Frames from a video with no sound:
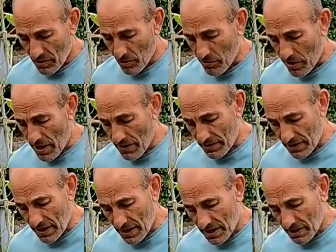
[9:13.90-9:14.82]
or we might
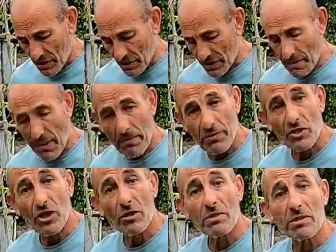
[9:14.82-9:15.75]
even cook them up
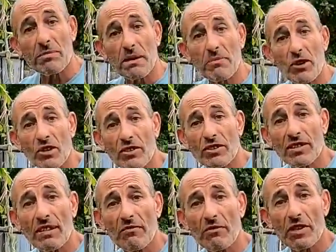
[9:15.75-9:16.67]
and turn them into bean burgers
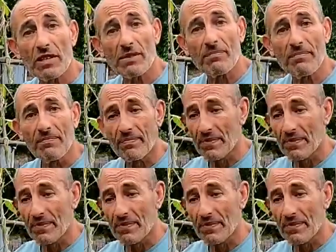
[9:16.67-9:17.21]
and then freeze them.